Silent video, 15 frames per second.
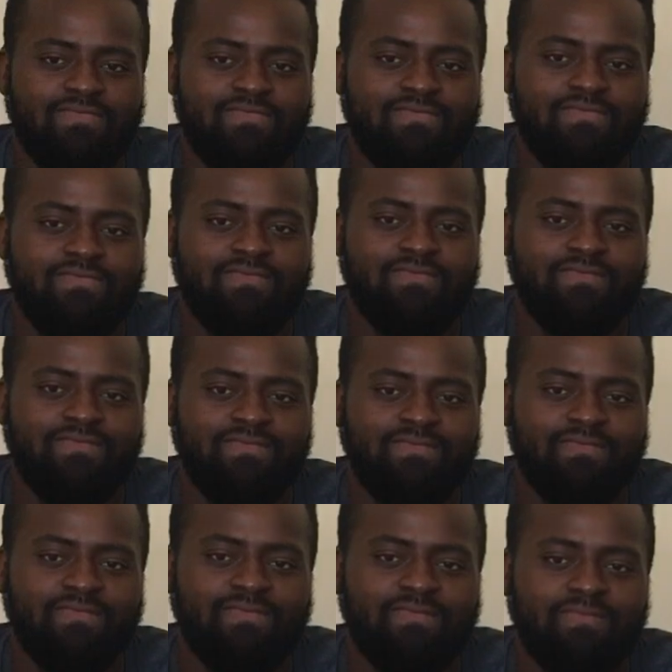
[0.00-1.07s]

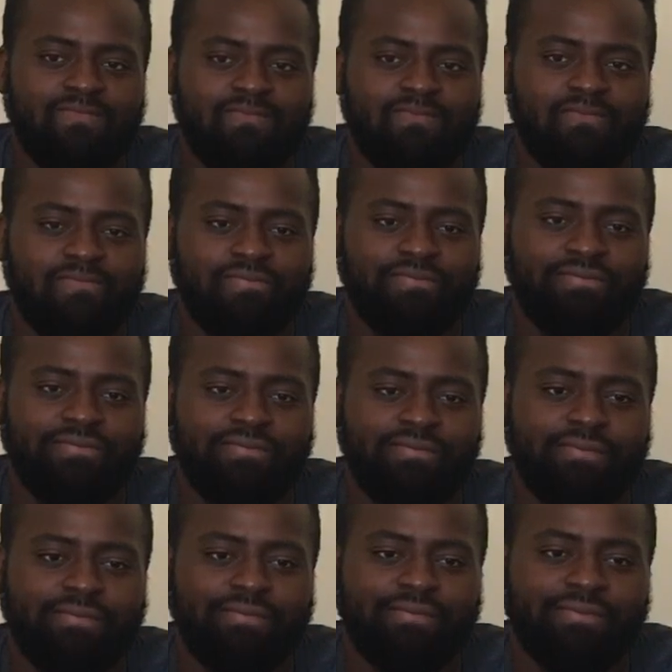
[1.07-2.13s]

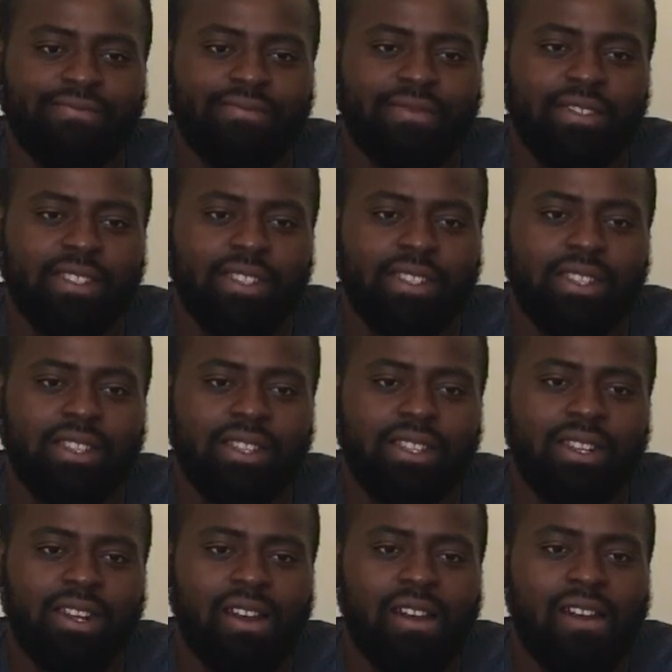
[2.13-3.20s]

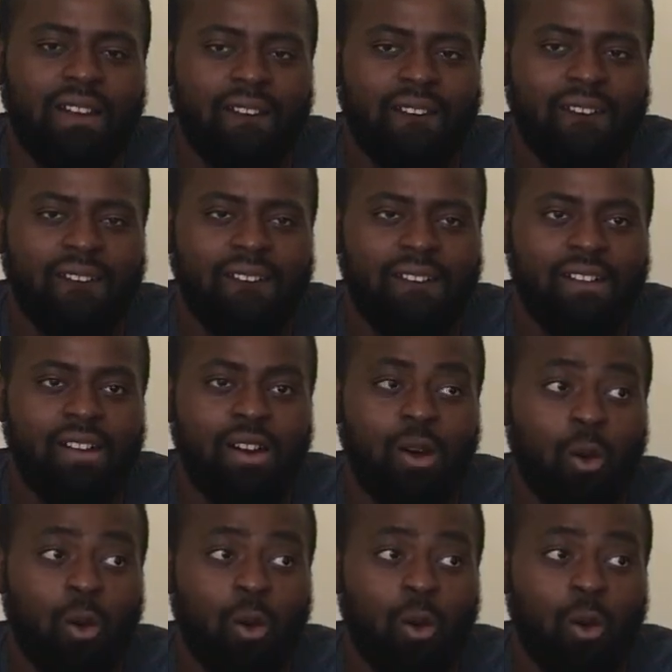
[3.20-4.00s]
The person shown says nothing.